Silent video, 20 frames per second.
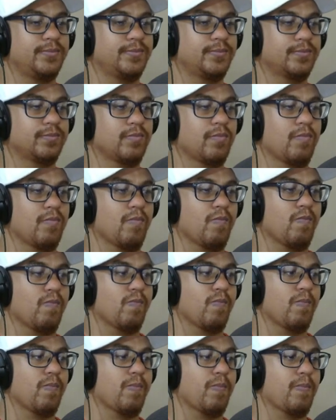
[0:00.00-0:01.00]

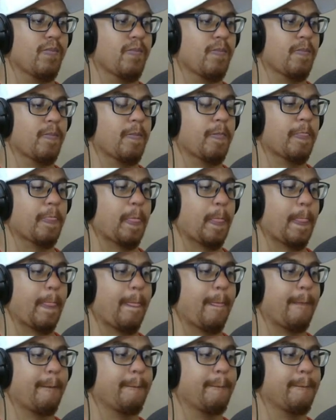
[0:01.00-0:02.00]

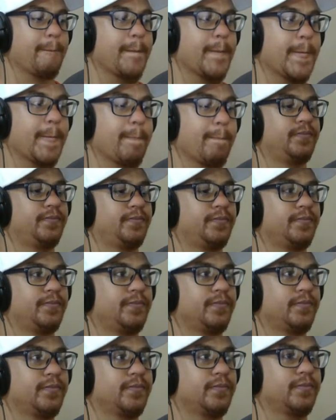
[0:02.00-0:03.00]

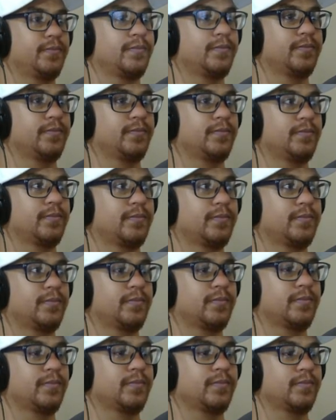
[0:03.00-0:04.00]

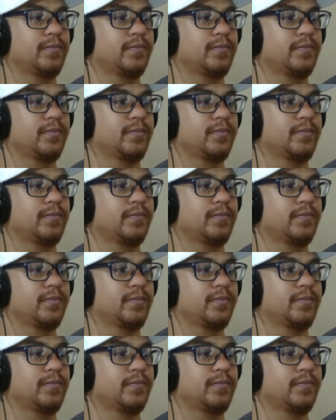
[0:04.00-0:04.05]
Nobody speaks.